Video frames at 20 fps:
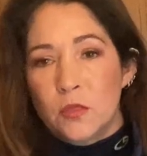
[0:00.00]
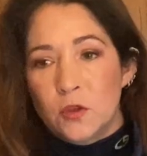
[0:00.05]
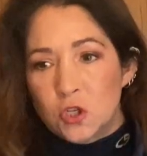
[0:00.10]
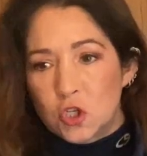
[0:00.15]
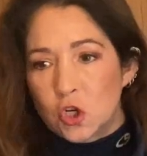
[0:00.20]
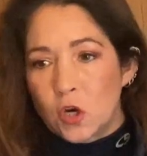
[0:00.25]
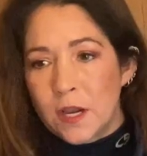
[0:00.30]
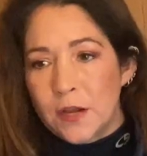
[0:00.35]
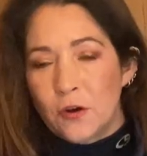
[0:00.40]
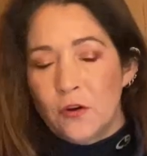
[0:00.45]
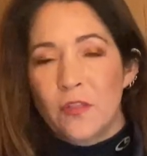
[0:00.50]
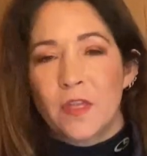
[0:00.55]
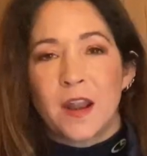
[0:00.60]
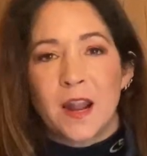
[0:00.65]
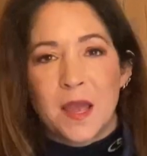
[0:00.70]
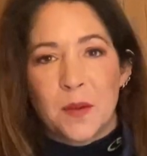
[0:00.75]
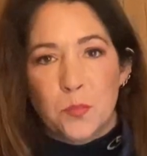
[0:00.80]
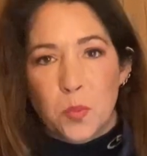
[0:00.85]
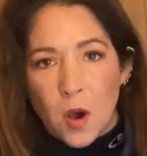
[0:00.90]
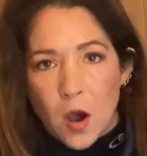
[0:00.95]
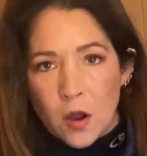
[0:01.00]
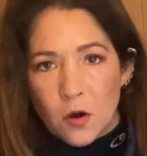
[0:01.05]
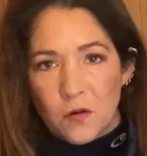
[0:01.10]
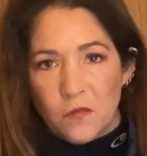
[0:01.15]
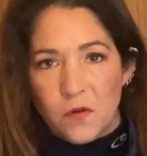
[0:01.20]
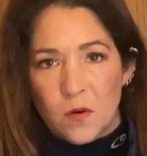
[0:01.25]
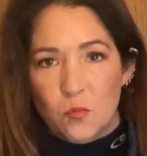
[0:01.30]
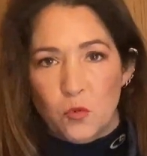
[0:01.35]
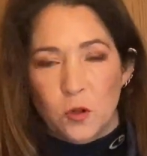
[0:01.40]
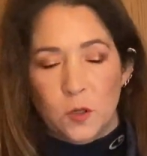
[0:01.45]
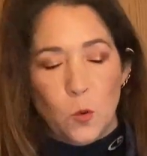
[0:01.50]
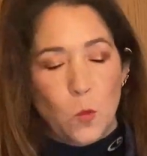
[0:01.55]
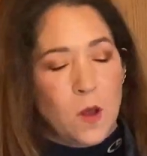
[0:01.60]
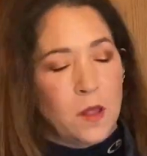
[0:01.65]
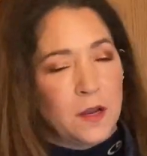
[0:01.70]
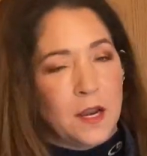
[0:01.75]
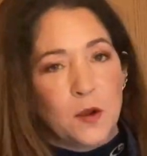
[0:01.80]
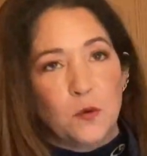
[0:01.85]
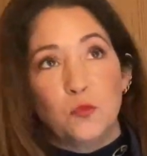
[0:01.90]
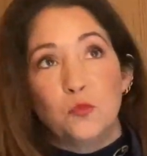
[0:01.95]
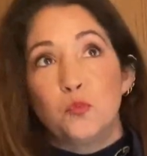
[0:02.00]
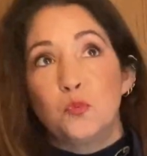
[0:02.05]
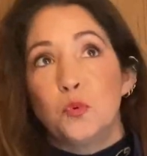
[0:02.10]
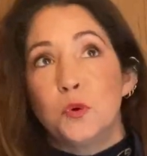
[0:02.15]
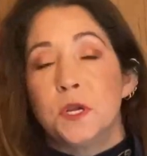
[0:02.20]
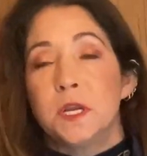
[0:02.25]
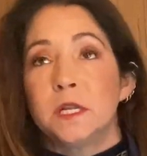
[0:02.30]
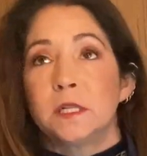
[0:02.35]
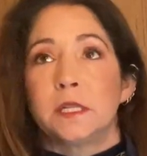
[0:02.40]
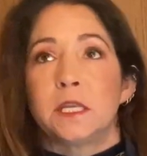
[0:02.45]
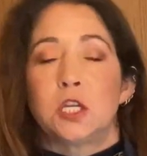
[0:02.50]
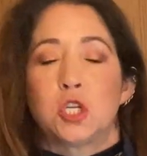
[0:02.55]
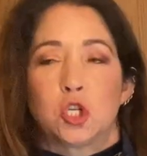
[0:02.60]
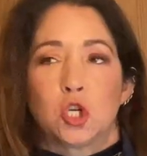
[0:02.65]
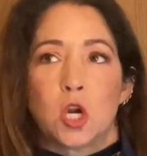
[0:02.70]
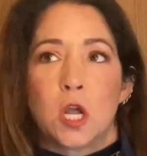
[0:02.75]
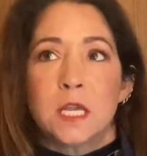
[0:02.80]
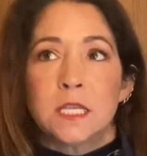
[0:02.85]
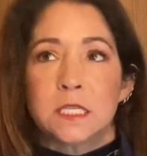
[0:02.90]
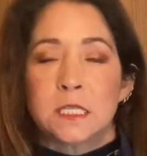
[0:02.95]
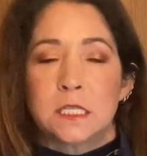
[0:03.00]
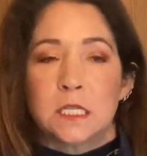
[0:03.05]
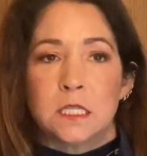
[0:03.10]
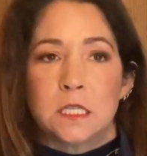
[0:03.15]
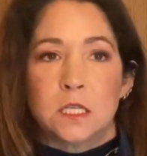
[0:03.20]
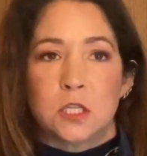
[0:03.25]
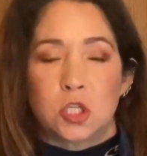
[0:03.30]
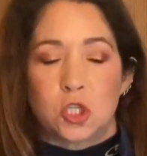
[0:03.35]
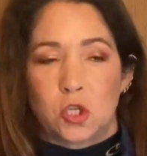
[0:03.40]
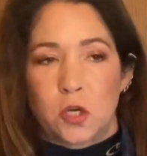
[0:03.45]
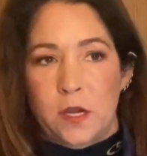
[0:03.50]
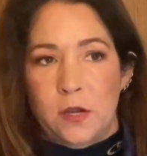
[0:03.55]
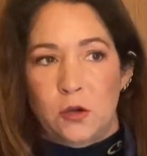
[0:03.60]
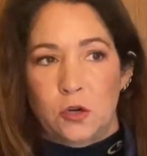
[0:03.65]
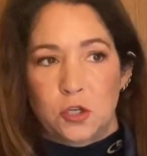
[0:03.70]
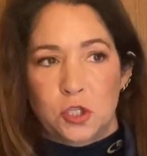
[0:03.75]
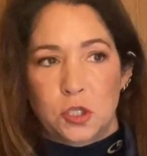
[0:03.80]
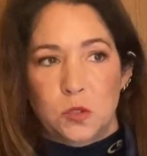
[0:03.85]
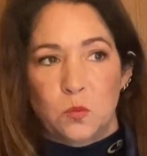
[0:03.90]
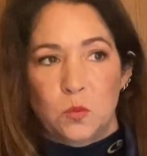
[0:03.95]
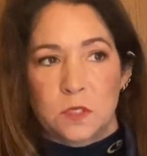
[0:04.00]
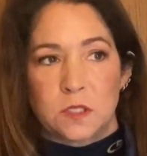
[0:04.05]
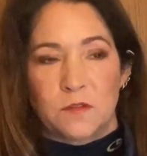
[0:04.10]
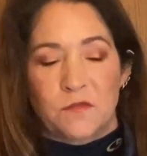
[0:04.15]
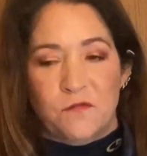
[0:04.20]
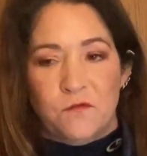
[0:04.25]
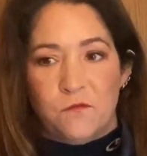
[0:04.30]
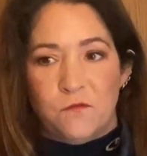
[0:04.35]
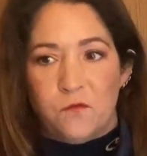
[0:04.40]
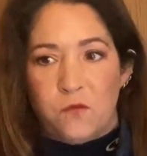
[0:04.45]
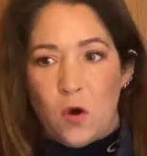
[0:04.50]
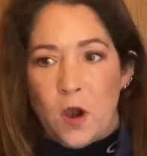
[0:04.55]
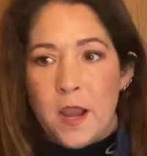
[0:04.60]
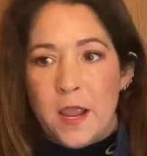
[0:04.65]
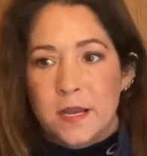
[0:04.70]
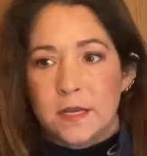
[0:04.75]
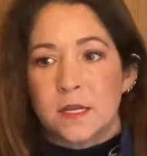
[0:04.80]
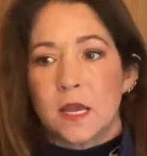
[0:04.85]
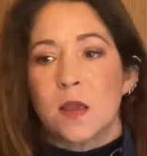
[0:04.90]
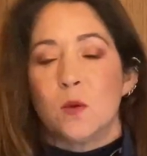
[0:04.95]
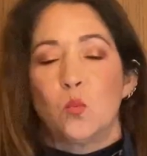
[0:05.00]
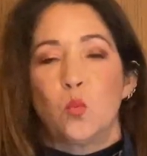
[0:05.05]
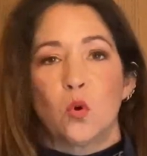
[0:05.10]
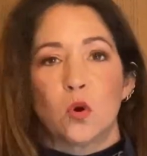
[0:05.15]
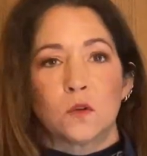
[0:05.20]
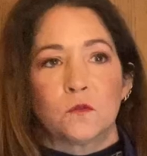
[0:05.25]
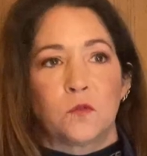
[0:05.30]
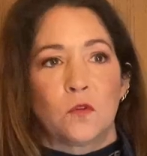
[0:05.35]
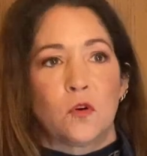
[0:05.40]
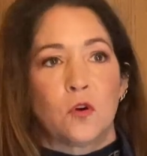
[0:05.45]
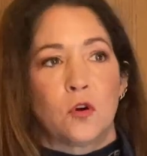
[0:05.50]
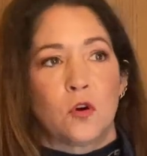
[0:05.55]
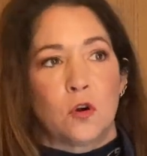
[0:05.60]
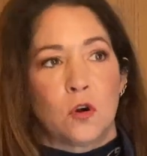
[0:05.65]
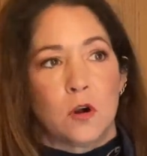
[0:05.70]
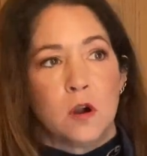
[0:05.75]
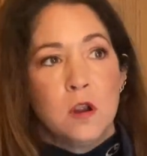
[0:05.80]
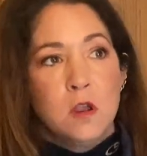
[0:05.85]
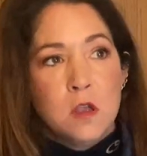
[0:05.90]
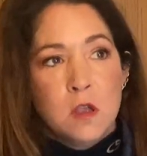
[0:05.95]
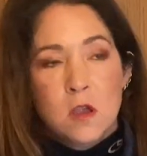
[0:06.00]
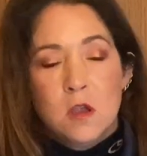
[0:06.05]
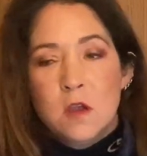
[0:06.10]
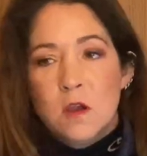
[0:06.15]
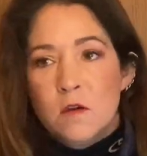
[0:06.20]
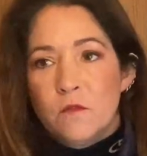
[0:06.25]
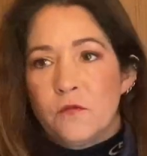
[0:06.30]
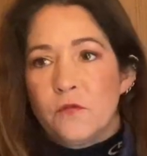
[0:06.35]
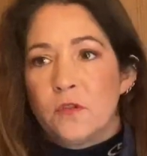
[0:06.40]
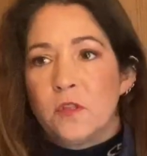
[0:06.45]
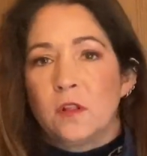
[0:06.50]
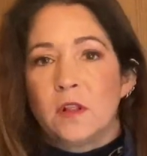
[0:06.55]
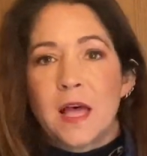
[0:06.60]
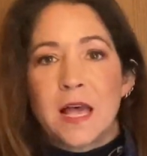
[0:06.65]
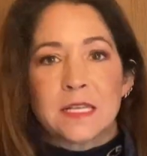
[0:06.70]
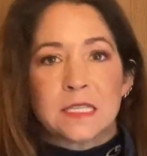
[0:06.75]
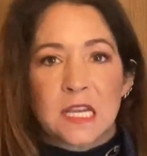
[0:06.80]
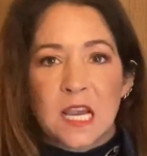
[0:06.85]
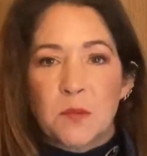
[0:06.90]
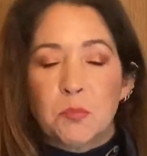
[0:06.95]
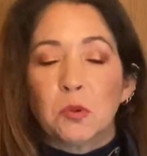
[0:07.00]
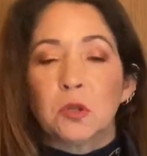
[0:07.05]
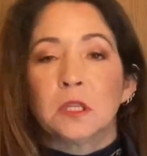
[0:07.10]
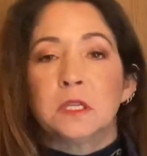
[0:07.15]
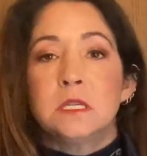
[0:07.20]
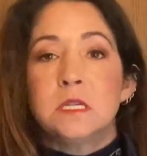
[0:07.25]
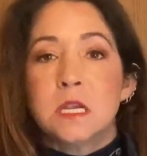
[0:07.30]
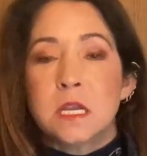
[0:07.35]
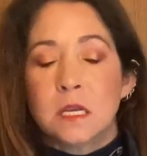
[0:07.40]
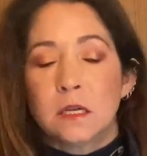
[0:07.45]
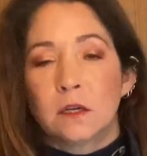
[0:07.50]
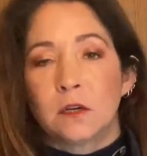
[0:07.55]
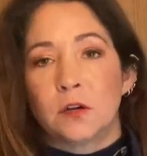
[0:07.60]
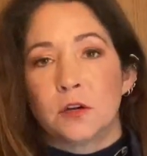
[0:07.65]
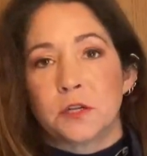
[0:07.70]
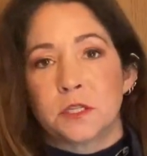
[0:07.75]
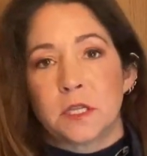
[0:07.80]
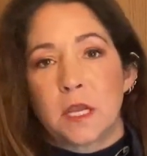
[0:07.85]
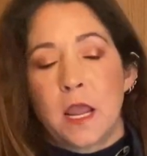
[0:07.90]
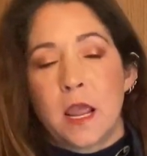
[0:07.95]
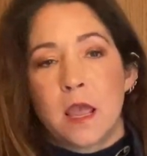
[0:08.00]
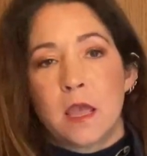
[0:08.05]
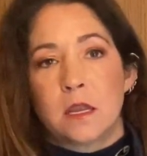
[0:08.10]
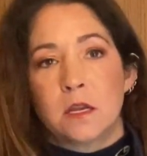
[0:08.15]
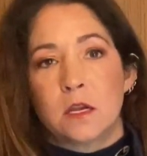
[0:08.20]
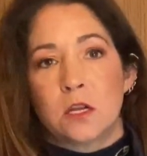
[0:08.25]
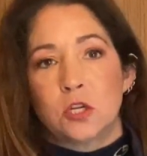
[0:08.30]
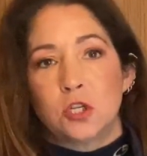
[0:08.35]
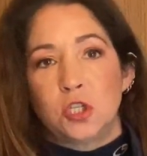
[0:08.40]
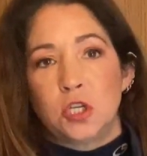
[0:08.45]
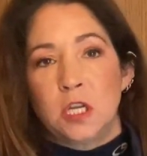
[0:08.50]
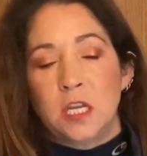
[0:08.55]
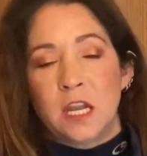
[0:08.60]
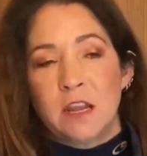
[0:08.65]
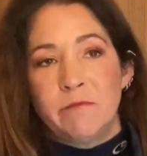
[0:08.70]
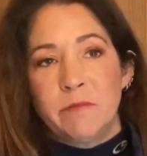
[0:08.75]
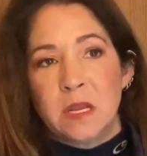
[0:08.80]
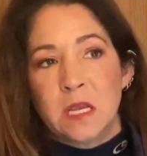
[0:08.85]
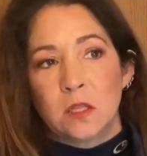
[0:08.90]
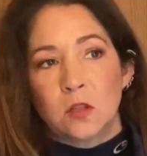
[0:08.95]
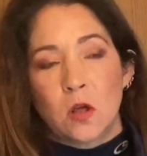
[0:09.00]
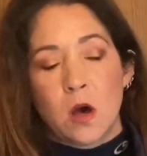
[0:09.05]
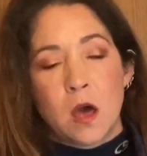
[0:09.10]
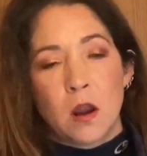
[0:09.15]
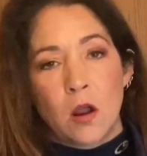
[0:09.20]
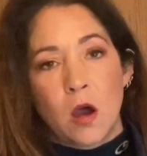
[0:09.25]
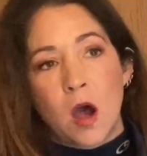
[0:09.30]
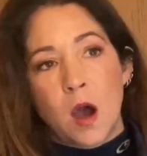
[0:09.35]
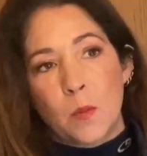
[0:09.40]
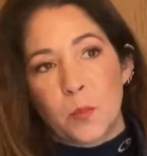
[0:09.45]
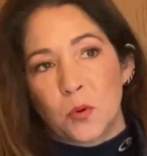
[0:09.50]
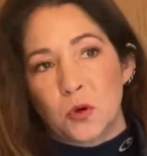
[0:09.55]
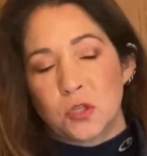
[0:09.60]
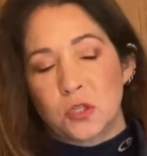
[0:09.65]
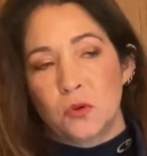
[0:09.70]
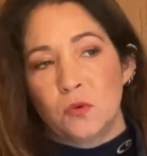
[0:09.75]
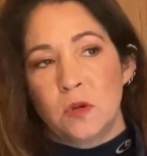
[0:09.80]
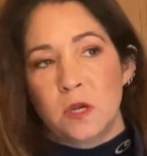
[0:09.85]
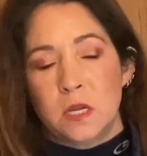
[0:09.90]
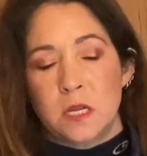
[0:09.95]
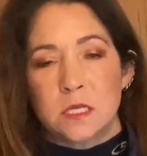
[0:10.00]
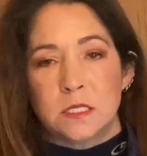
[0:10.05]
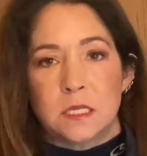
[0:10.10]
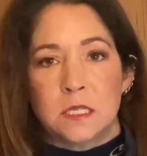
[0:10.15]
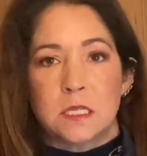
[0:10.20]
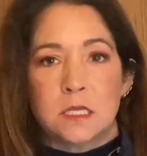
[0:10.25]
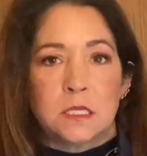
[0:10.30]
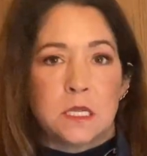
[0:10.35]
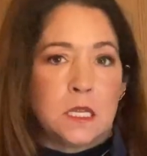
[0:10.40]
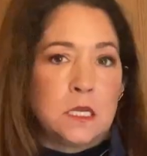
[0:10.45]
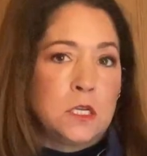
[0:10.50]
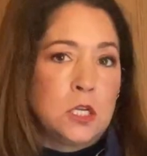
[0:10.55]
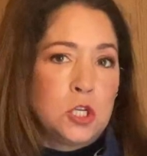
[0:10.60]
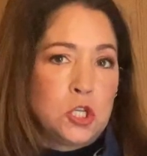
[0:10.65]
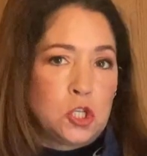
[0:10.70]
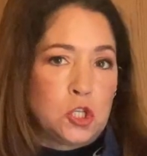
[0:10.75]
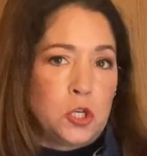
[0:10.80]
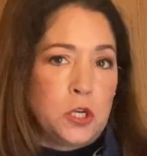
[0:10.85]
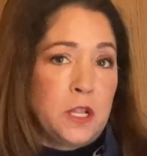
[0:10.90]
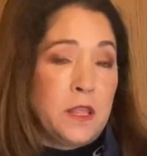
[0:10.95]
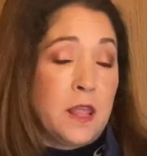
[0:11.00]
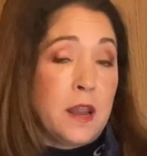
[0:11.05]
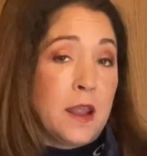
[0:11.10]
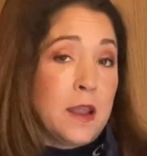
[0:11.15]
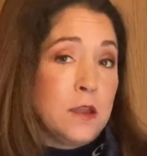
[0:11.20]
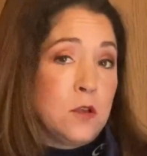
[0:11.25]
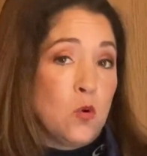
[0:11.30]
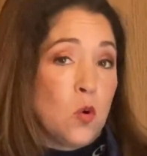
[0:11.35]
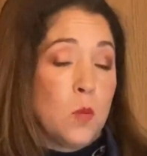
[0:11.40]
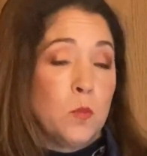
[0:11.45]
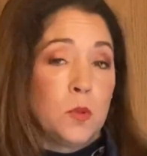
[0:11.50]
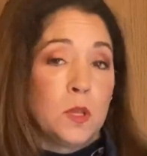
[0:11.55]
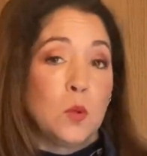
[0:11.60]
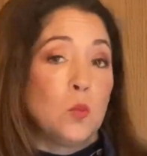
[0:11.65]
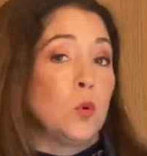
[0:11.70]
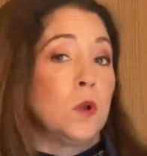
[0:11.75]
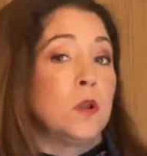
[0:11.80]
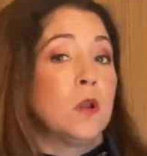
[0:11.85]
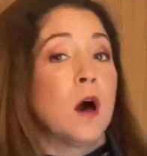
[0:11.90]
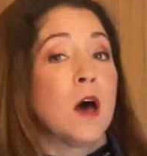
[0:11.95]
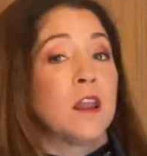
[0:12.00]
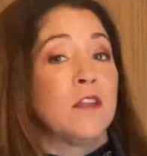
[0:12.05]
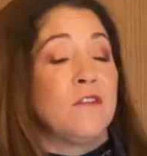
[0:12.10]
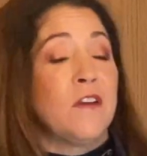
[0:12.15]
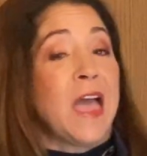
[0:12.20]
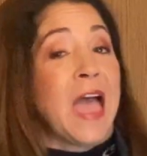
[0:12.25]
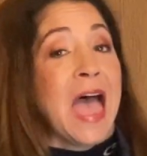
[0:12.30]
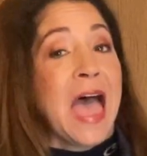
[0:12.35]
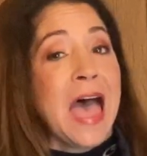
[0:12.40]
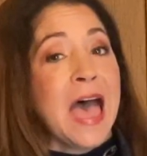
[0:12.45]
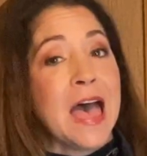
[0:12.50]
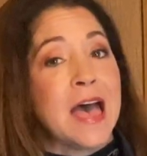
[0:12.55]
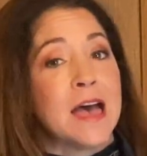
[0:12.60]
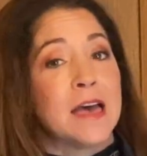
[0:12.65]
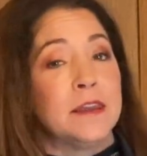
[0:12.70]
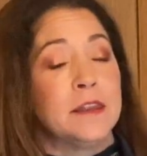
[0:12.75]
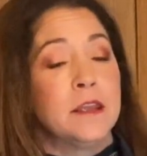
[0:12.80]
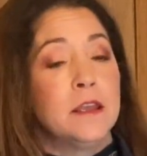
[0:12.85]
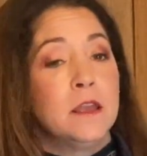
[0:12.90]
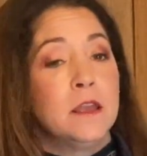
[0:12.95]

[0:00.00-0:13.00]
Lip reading: trainer that I bought her from really well. And I really trusted this trainer. She was a friend. I worked for her for the last couple of years, and she gave me a lot of opportunities in this industry that I normally would not have had